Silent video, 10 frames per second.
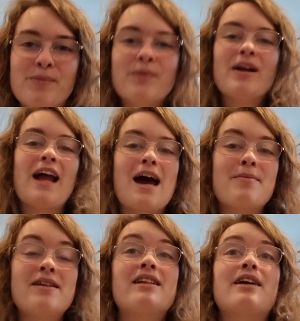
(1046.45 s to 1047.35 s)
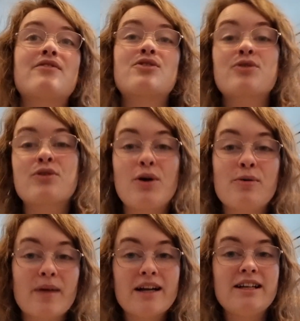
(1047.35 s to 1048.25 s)
really happy that I have so
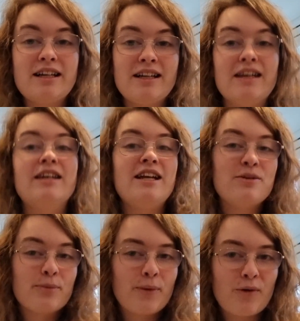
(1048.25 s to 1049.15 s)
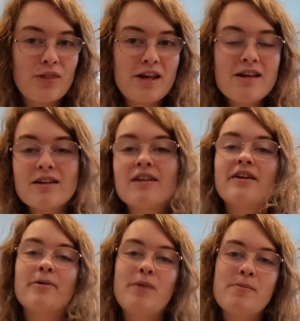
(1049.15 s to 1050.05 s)
many knit-worthy
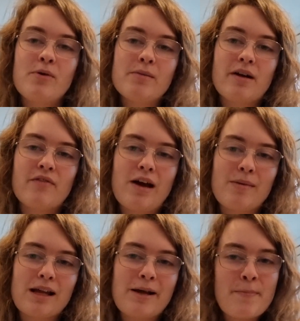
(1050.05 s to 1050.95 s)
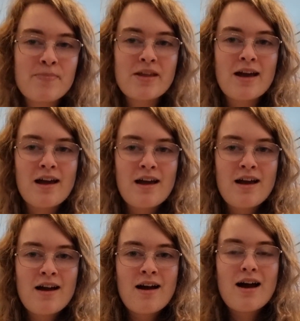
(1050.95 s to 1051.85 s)
people in my family.
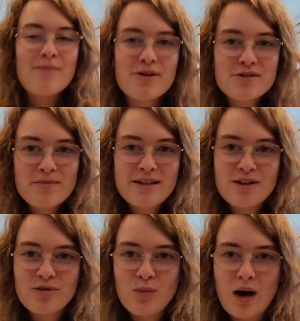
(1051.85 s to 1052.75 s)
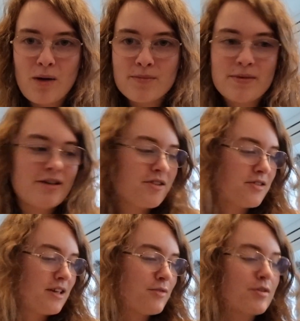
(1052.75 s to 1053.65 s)
I'm also a bit overwhelmed because
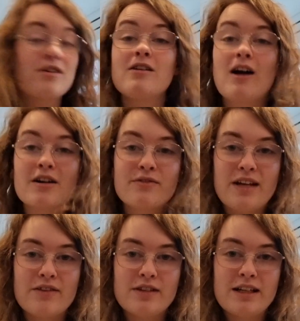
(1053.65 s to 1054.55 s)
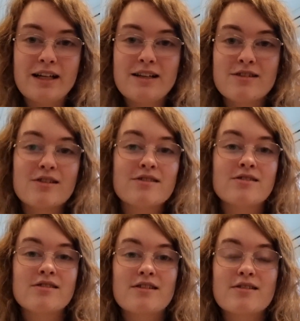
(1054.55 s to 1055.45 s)
this was a lot of gift knitting. This
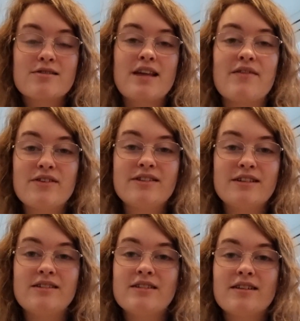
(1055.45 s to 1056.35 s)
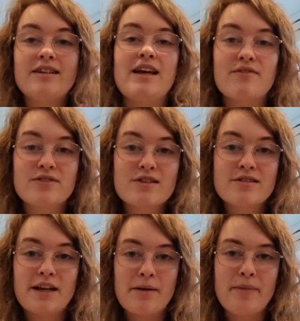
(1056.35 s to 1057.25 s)
is 7 gifts
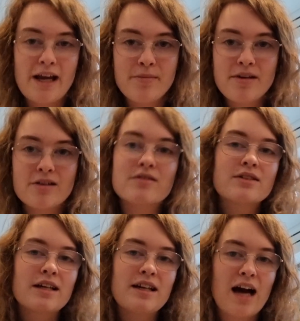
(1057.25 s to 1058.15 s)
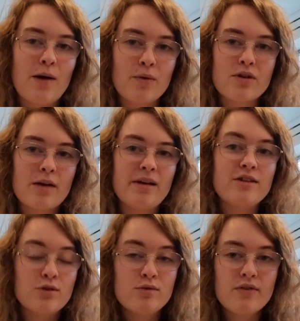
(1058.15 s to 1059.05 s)
that I made because the cowls, I made
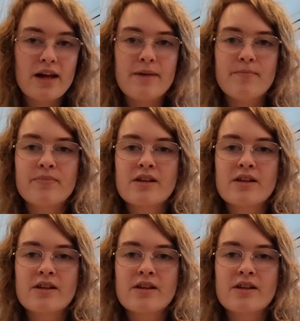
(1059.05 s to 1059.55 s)
2 of them.